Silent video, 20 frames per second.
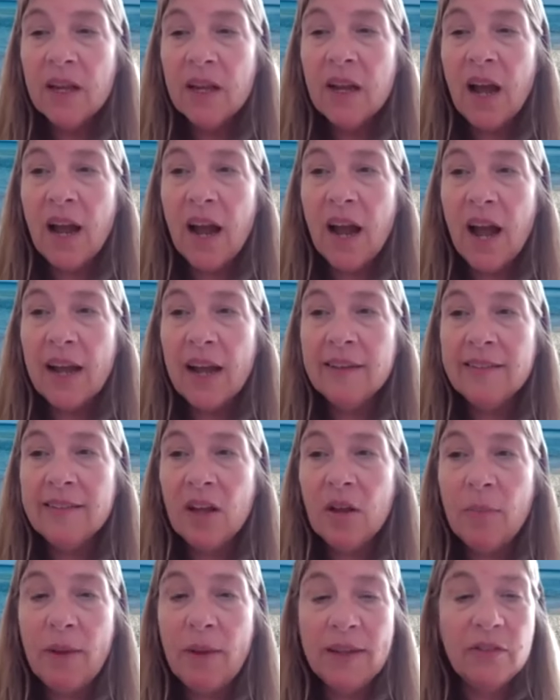I tell
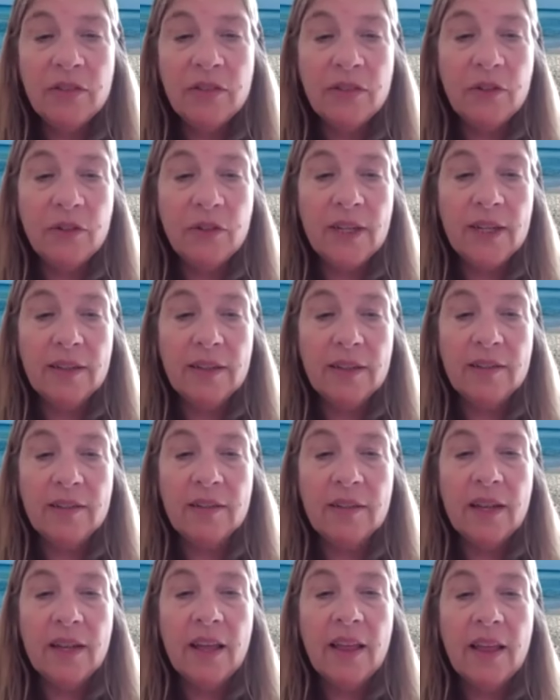my students
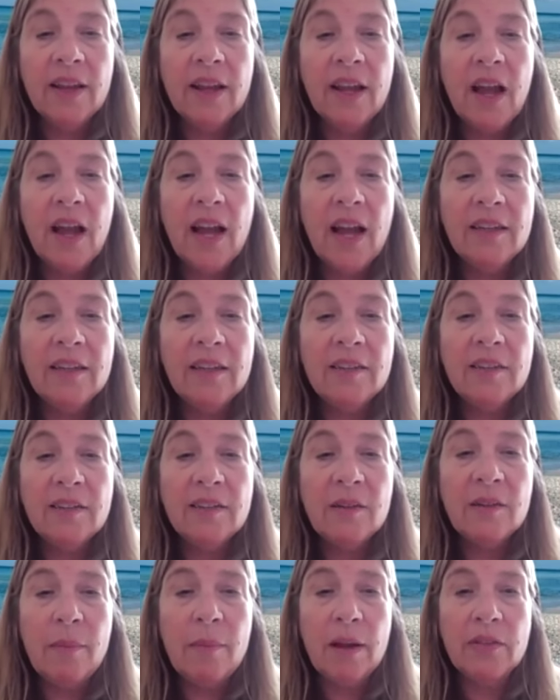that kindness is a
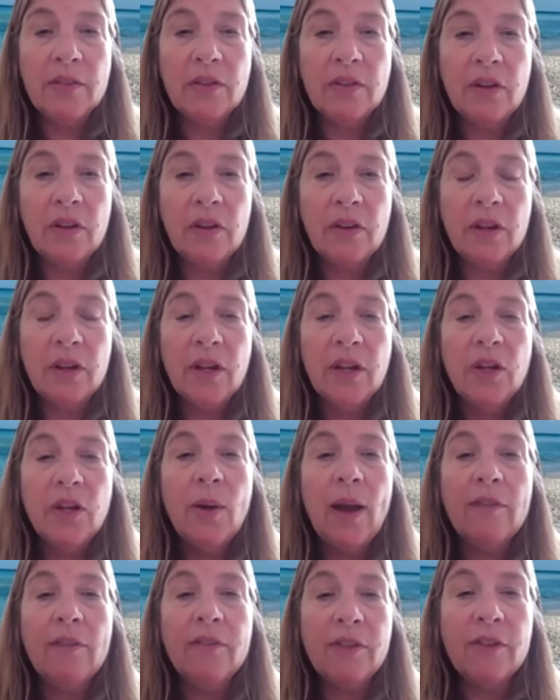muscle. You
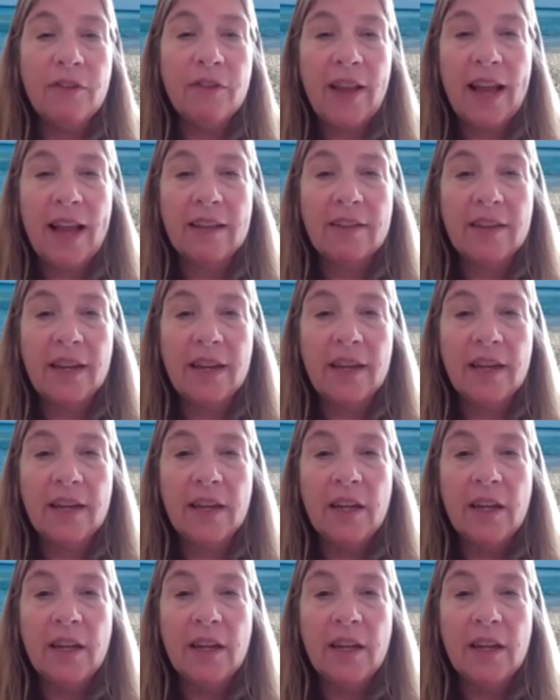have to flex it.